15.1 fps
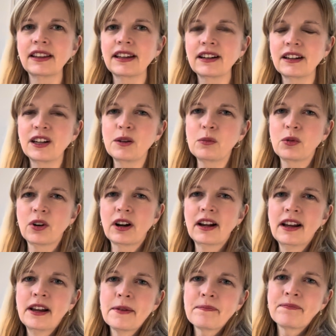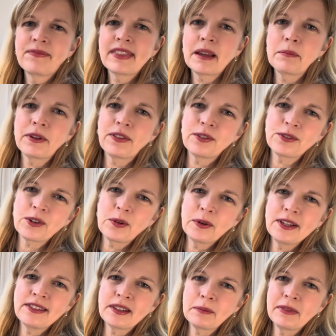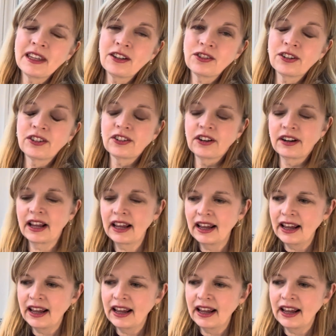that anymore, but there's always something to learn.